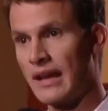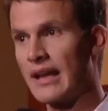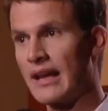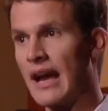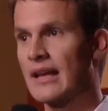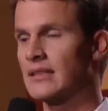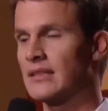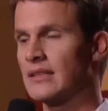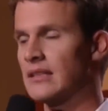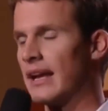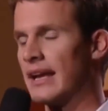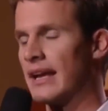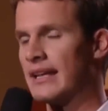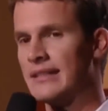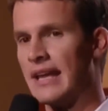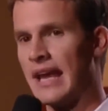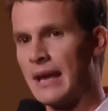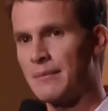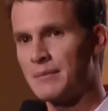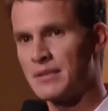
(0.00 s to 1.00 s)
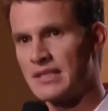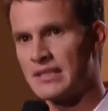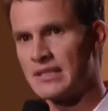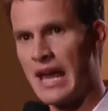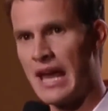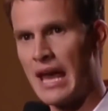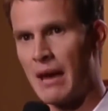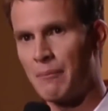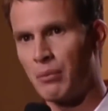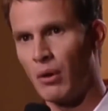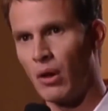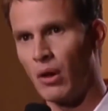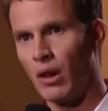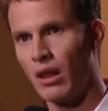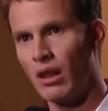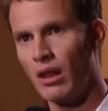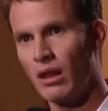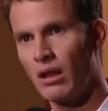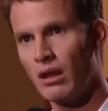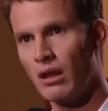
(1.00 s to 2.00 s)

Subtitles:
That guy's like a damn Snapple.